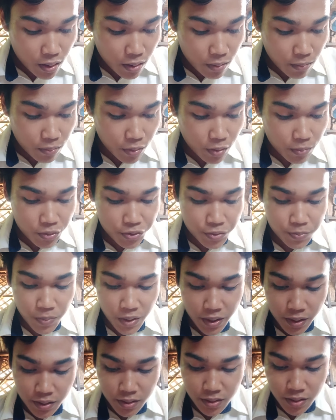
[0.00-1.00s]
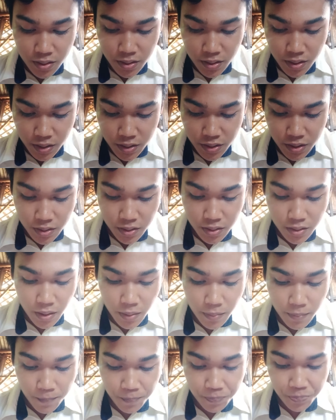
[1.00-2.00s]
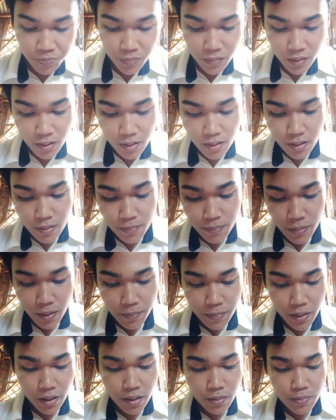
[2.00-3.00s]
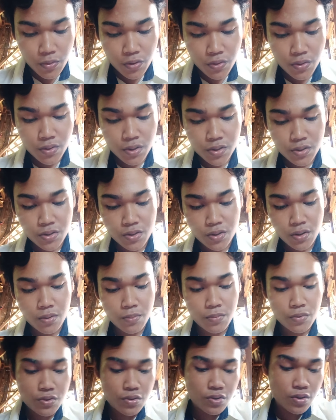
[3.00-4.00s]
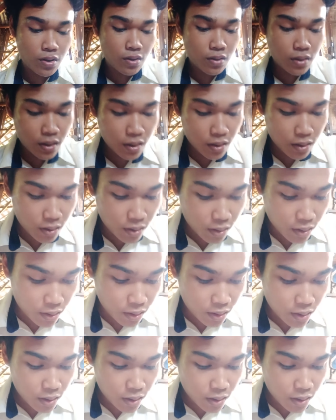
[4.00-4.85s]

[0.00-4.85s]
may split sa system para mahimong units or module nga